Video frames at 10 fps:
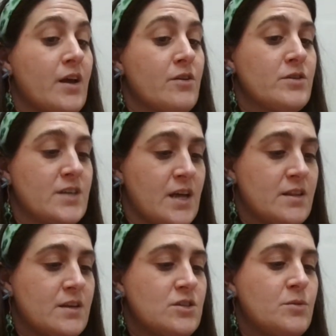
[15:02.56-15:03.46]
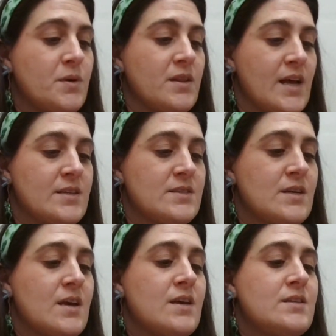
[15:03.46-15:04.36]
and her death to be
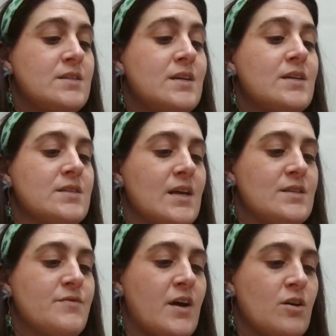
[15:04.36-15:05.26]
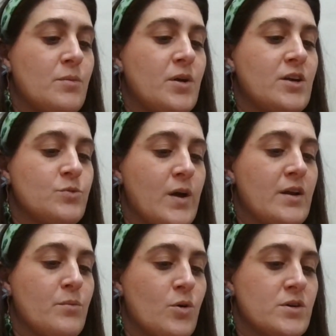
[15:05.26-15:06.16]
seen as less valuable as
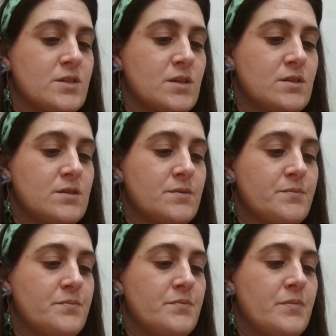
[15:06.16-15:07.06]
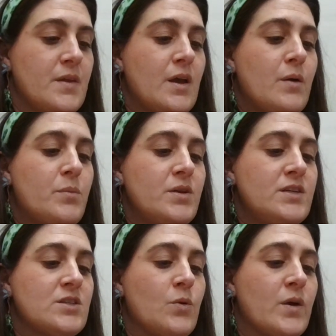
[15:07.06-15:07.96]
Rhonda Morrison's.
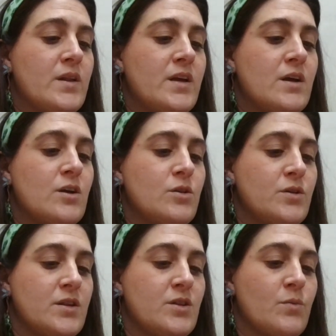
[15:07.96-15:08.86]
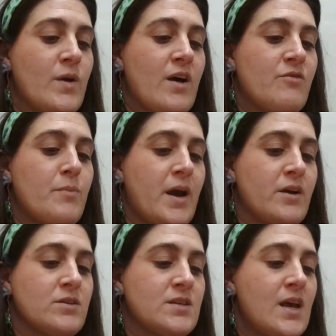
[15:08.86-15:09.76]
Police quickly concluded that Ralph
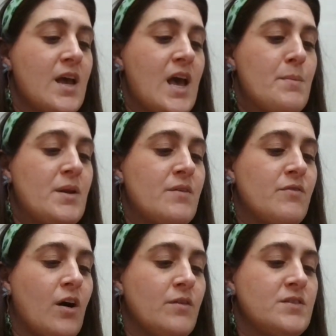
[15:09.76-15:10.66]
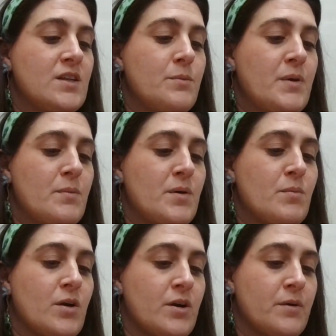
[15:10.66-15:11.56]
Myers had been involved in the Pittman
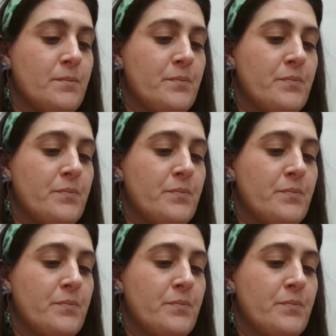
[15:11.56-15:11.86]
murder.